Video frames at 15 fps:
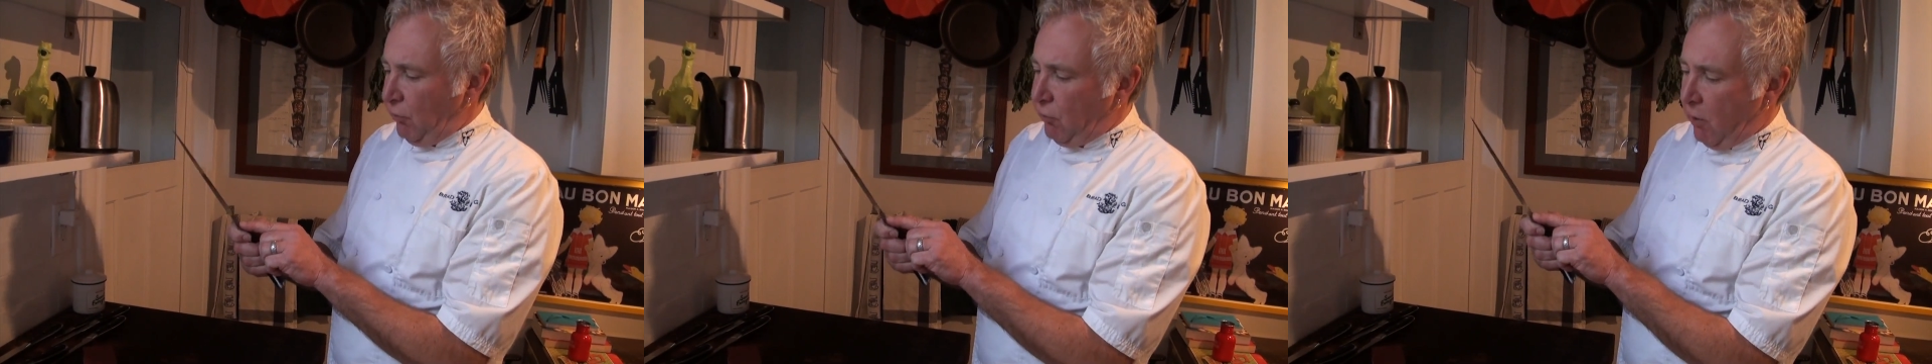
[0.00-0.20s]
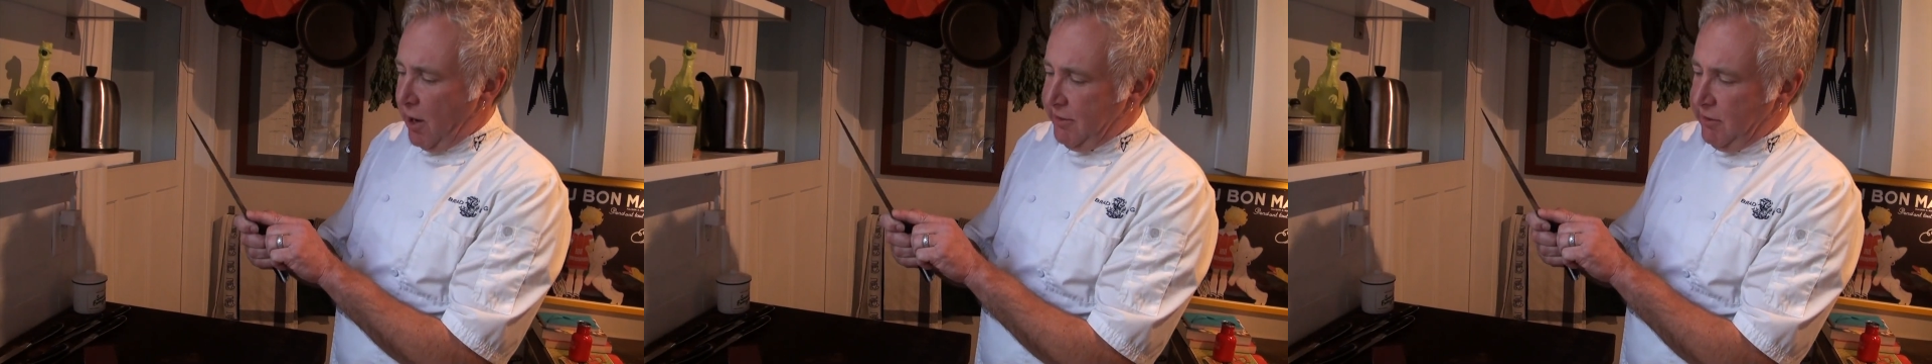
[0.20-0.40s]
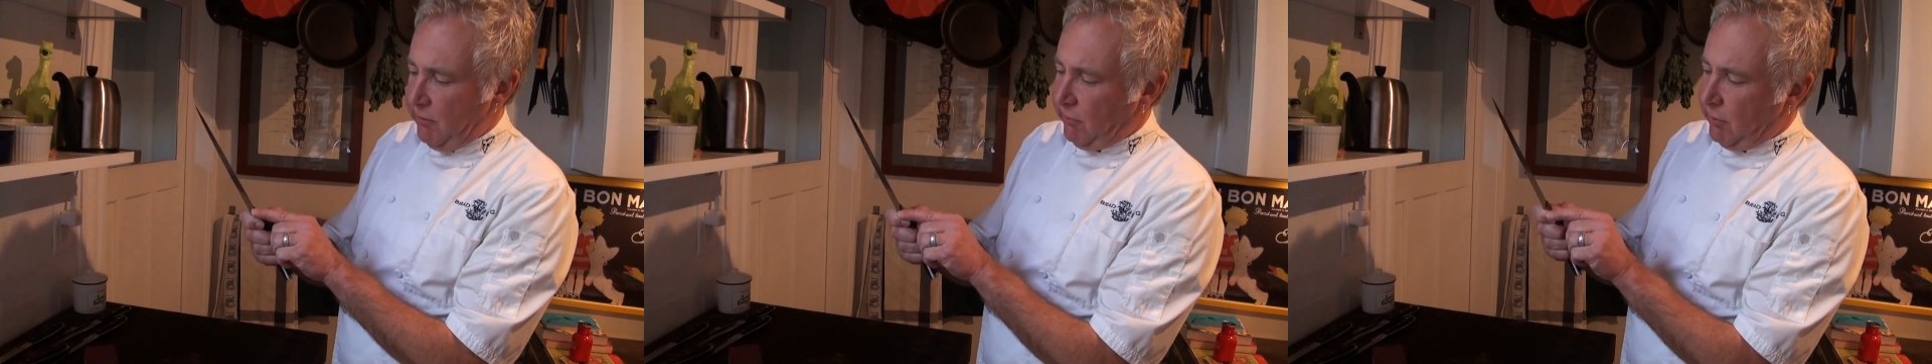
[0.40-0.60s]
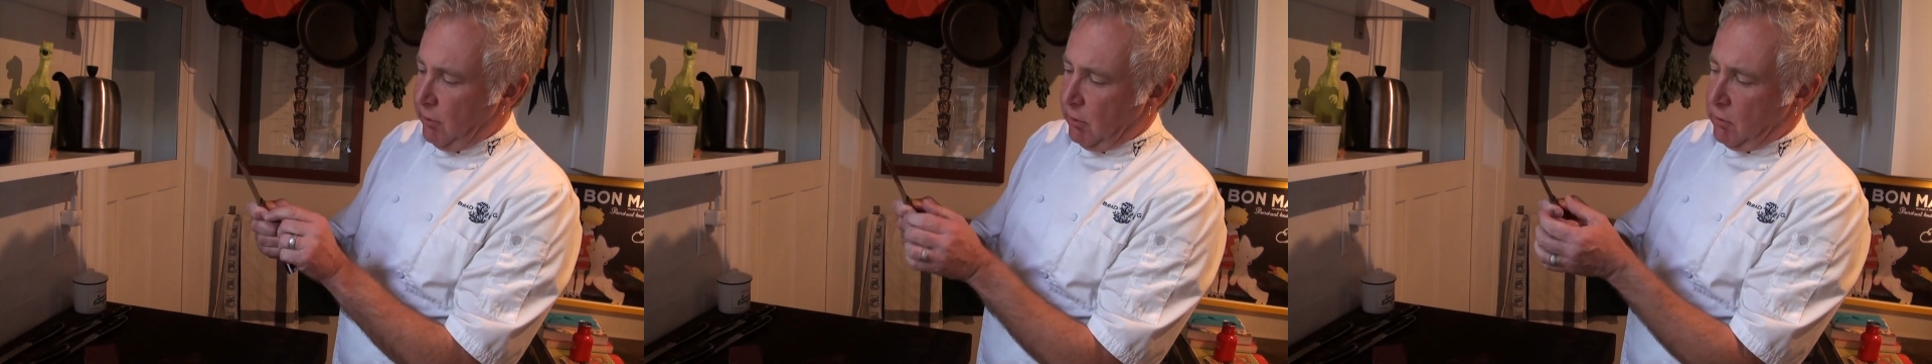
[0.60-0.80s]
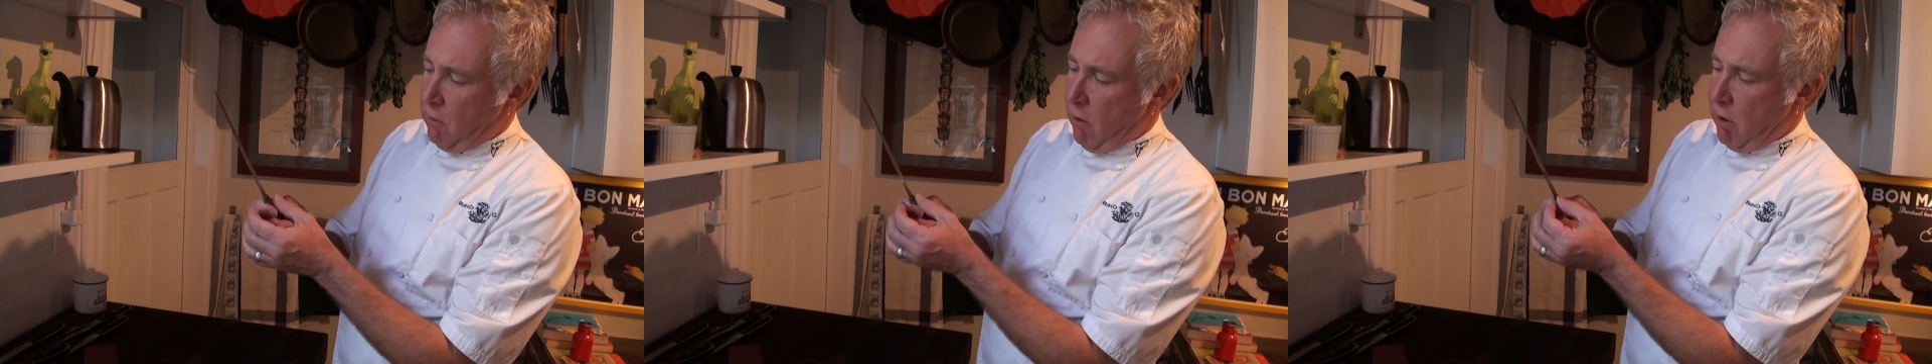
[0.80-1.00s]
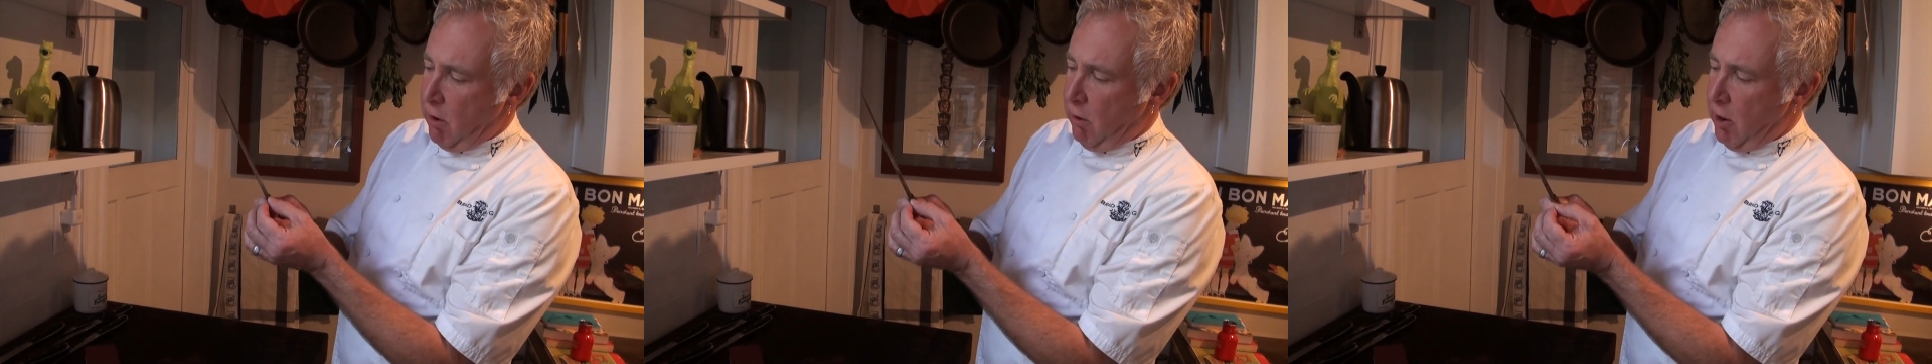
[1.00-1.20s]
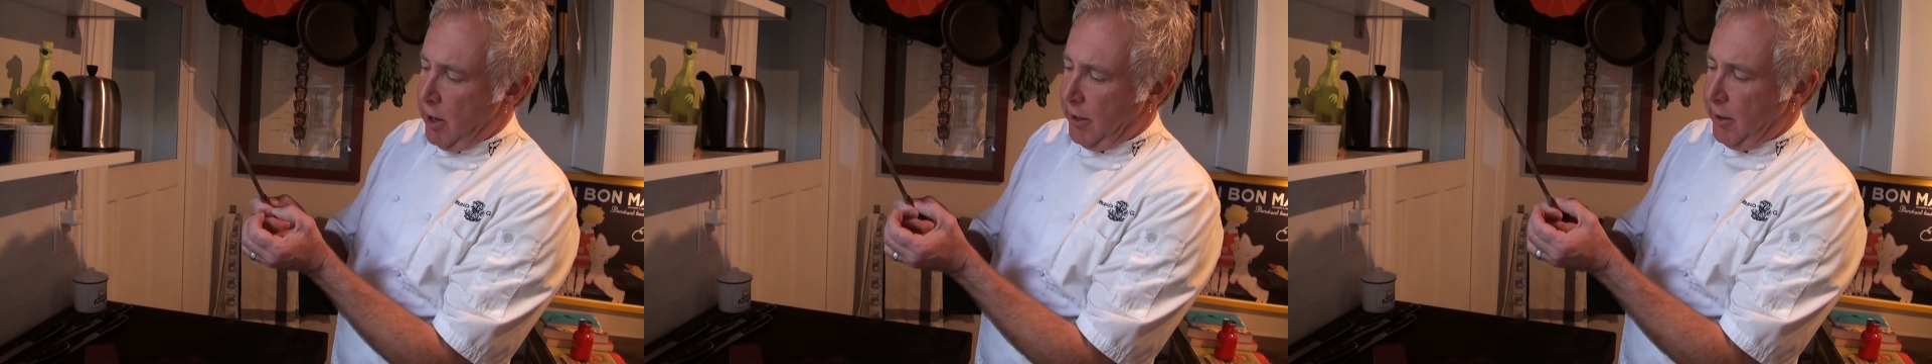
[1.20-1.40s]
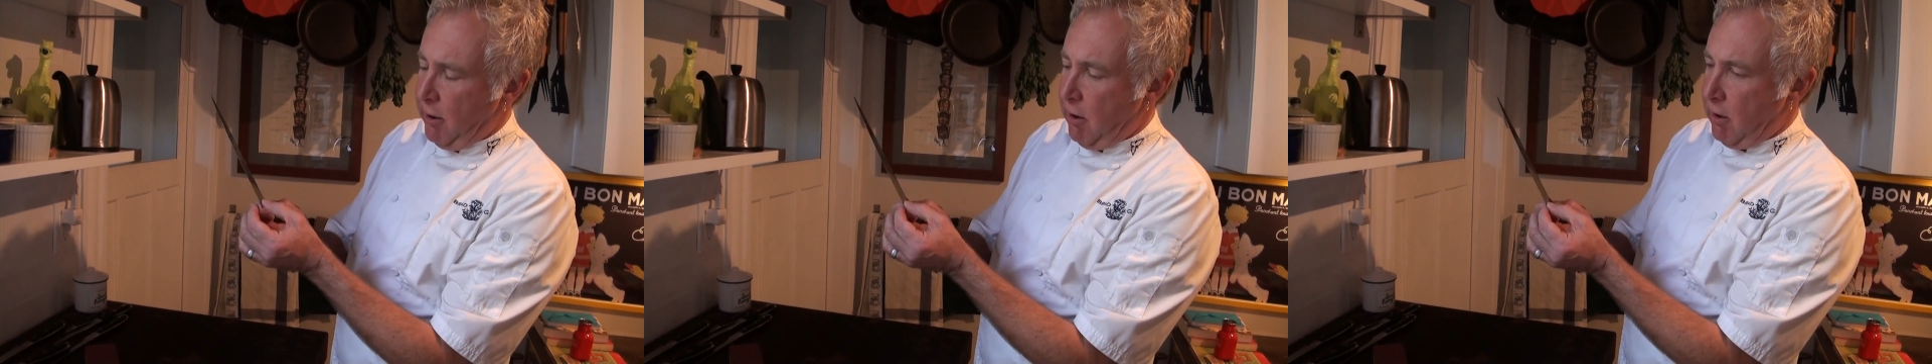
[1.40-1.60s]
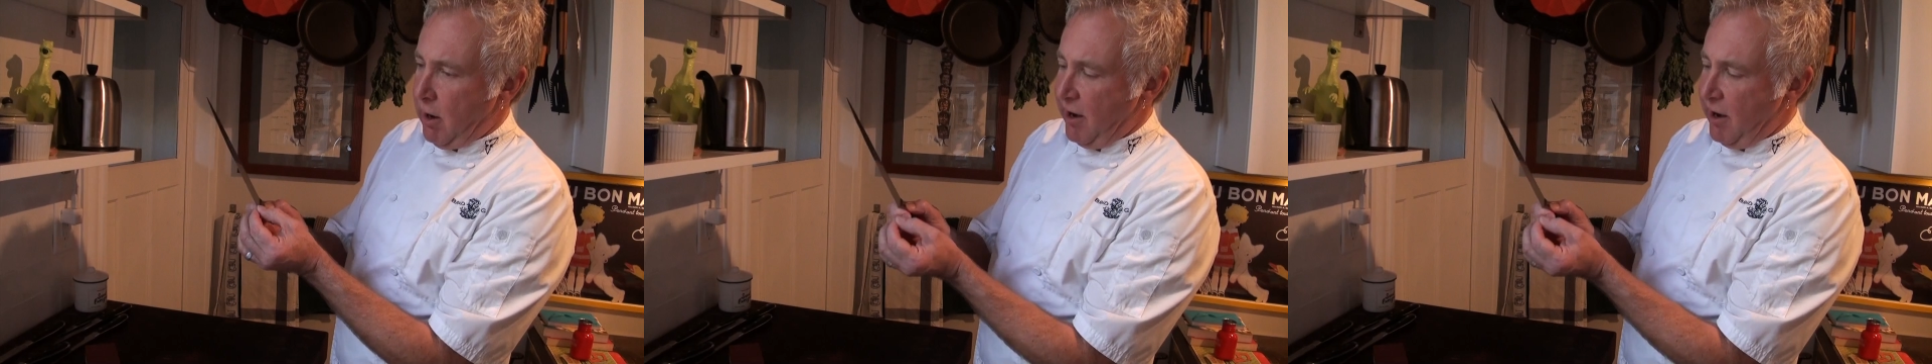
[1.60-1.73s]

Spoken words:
try this little corner right here.